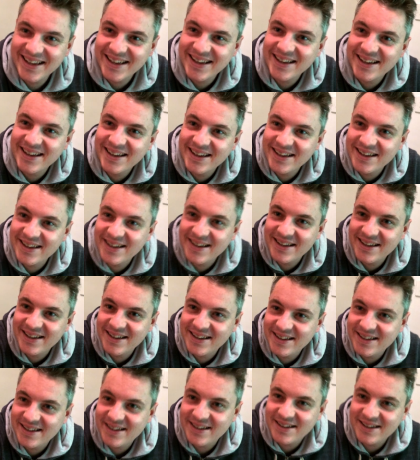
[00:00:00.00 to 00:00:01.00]
really,
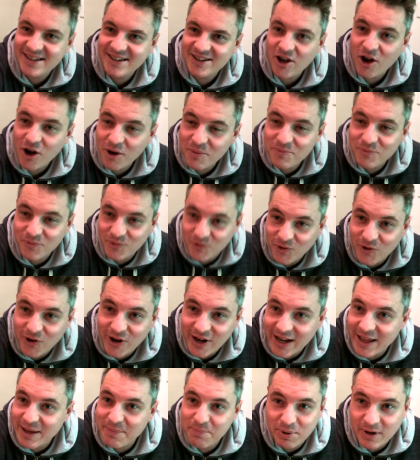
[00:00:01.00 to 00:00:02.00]
please think. I'm
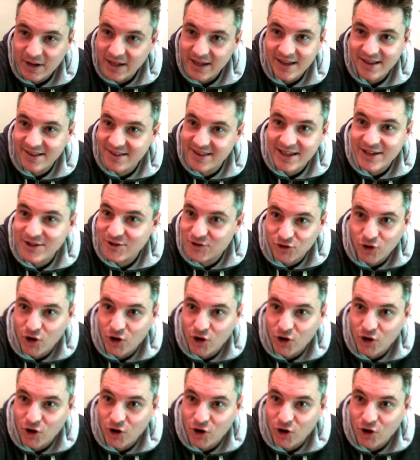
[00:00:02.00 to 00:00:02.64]
really pleasing